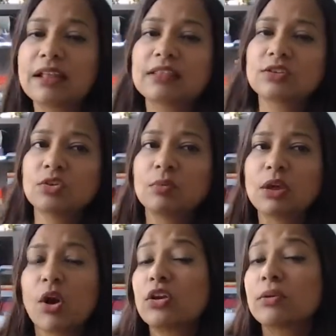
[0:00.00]
And this could be
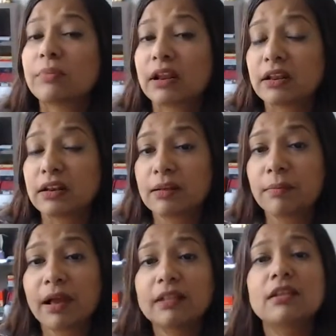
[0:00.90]
entrepreneurial
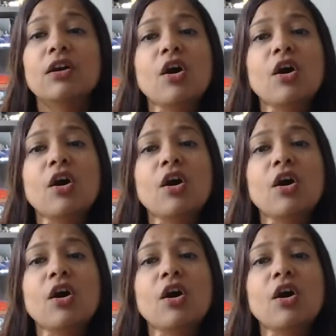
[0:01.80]
path,